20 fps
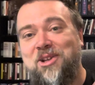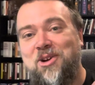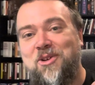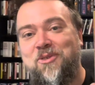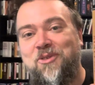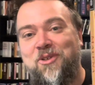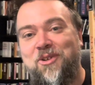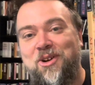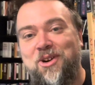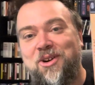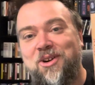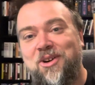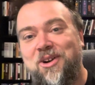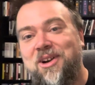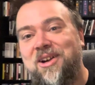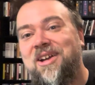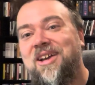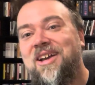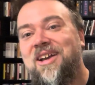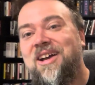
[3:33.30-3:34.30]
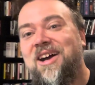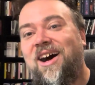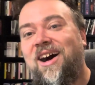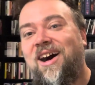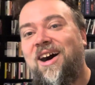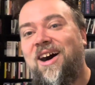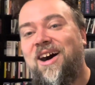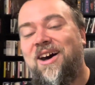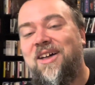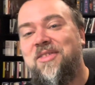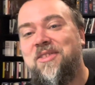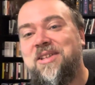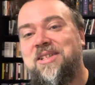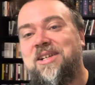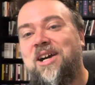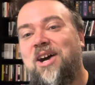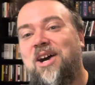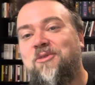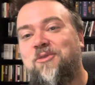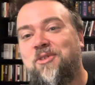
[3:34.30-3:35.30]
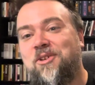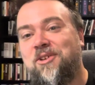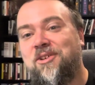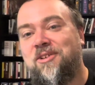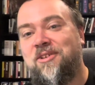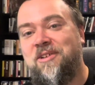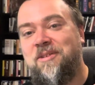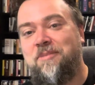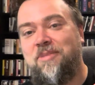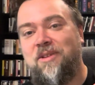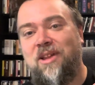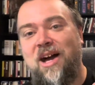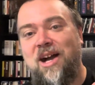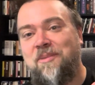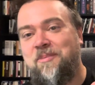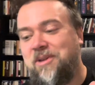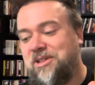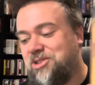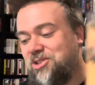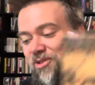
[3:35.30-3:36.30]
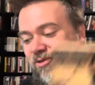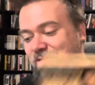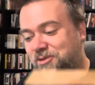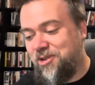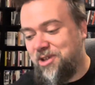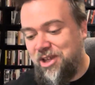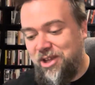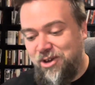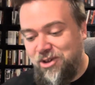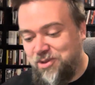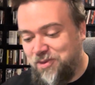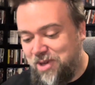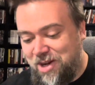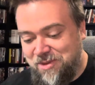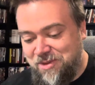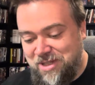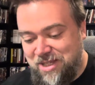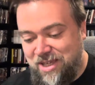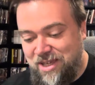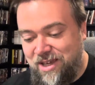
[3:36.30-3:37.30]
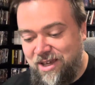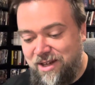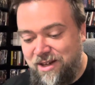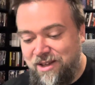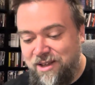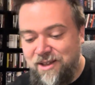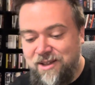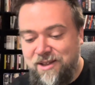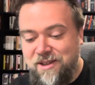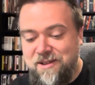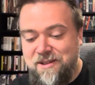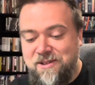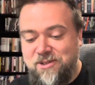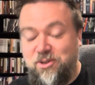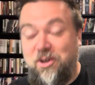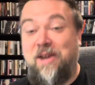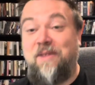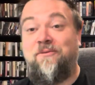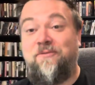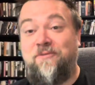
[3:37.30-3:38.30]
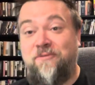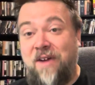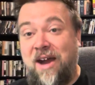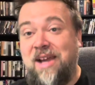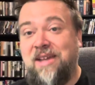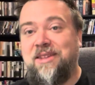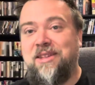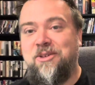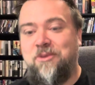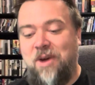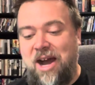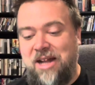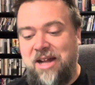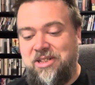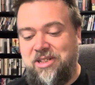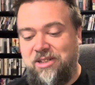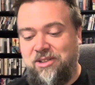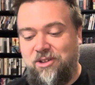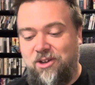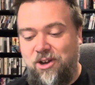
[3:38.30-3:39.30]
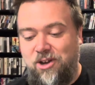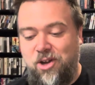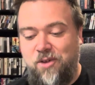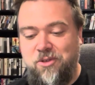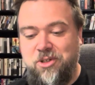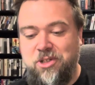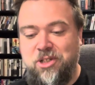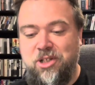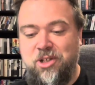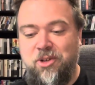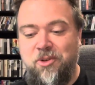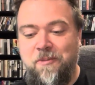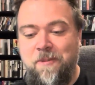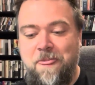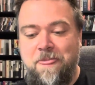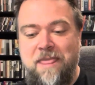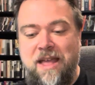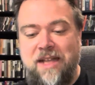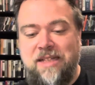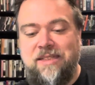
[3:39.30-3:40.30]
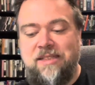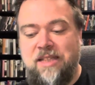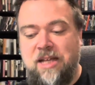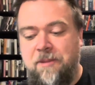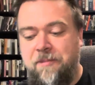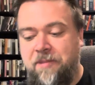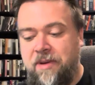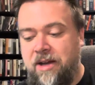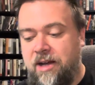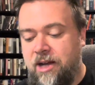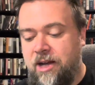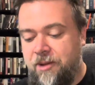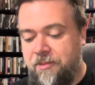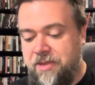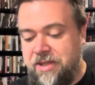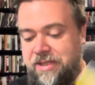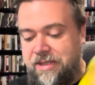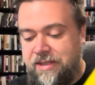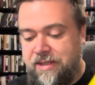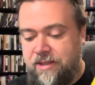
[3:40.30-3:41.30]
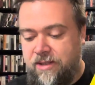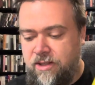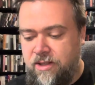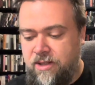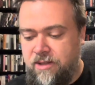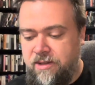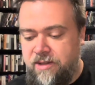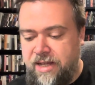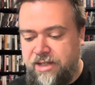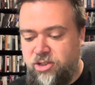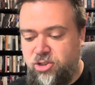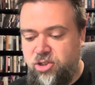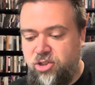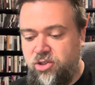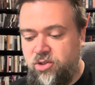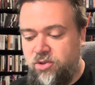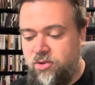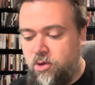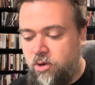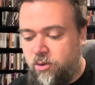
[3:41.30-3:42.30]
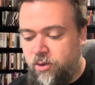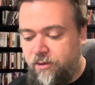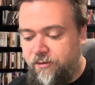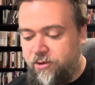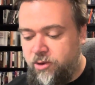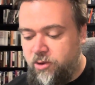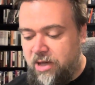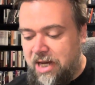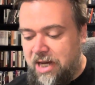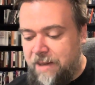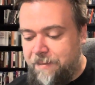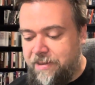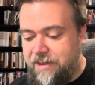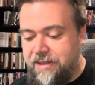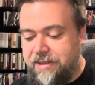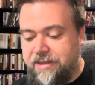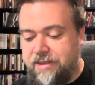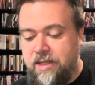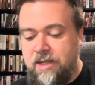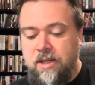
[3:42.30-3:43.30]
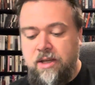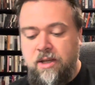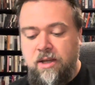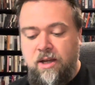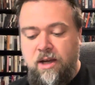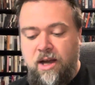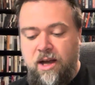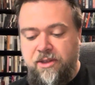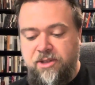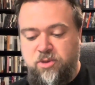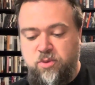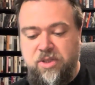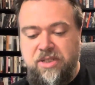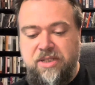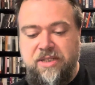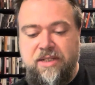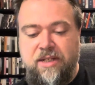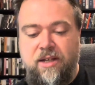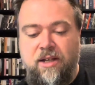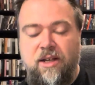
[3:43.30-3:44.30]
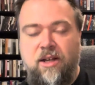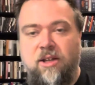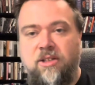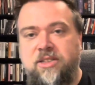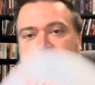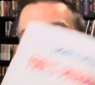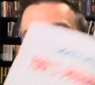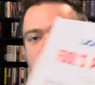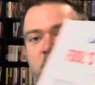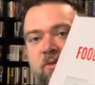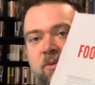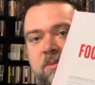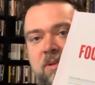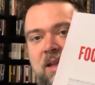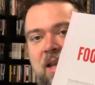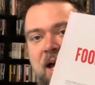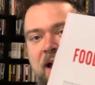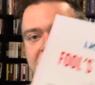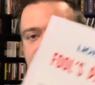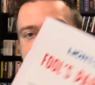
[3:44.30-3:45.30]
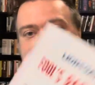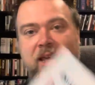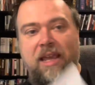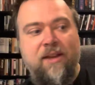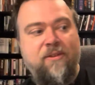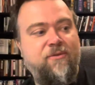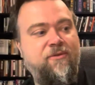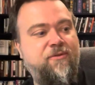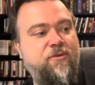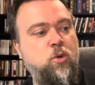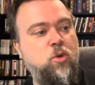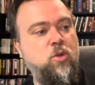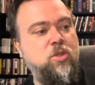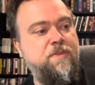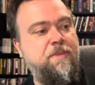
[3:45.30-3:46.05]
over her uh, on this cover in Blockbuster for years when I was a kid. So I can finally watch it. Long overdue. Next up, uh, this next two are review copies uh, this one is uh, sent over from Lionsgate, Fool's